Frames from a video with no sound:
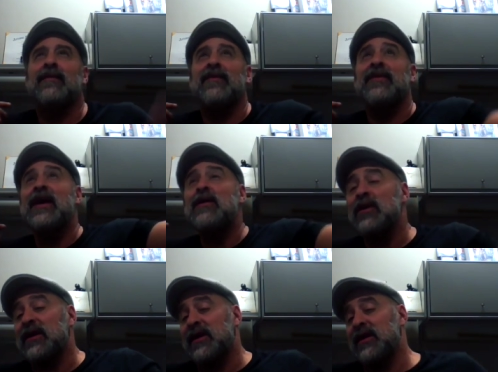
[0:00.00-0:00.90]
They
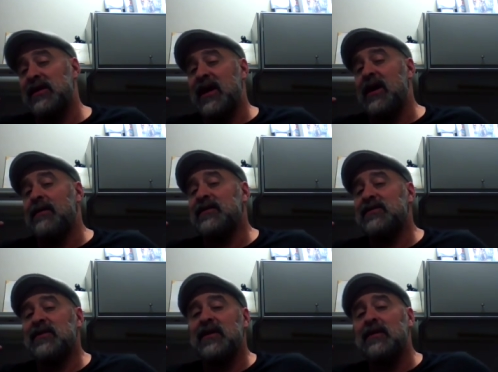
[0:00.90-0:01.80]
were kidnapped,
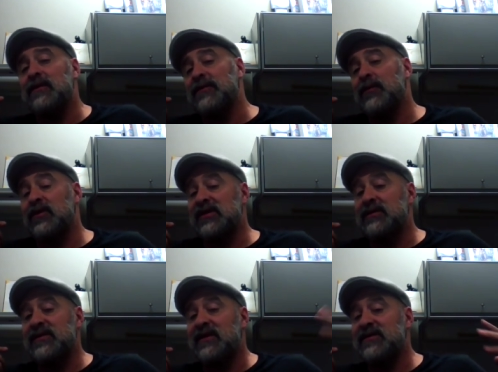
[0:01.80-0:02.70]
so they didn't force
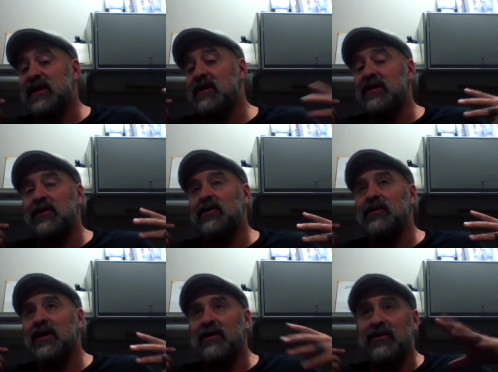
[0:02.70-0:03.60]
themselves on you
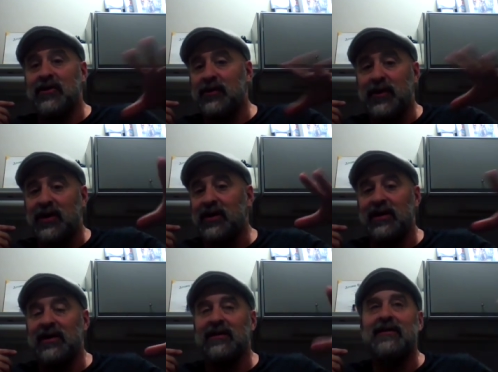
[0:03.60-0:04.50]
like a third party
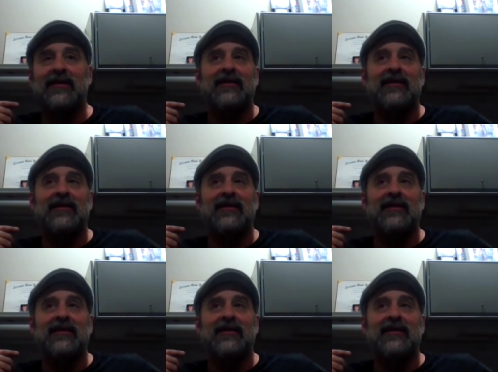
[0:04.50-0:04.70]
did.